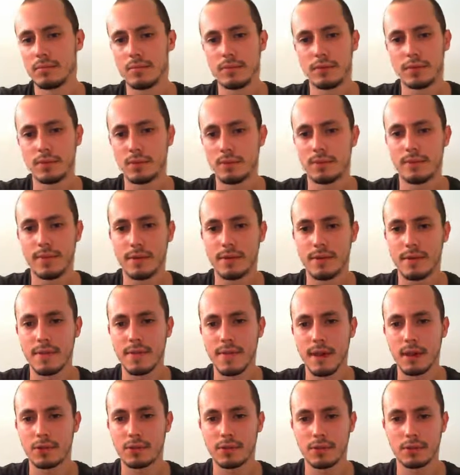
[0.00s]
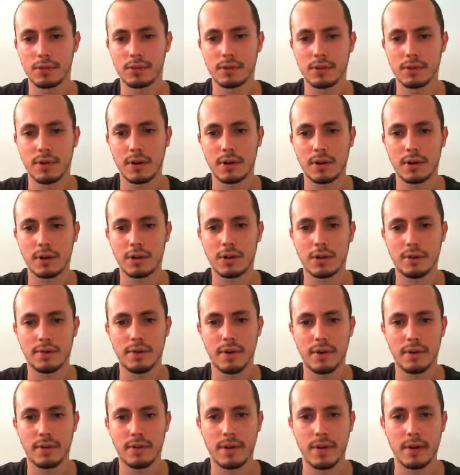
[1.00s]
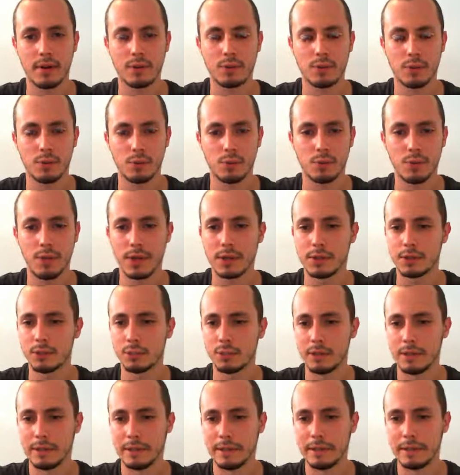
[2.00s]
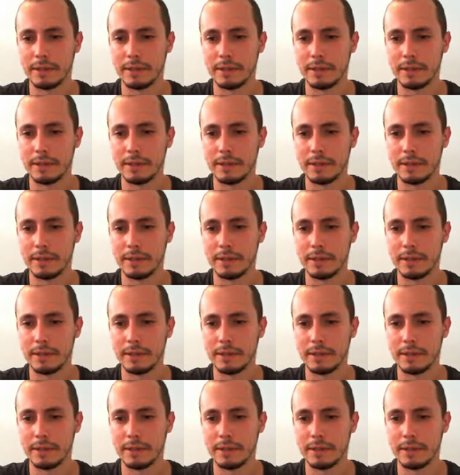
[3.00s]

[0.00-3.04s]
So very natural strategy, very natural way to play.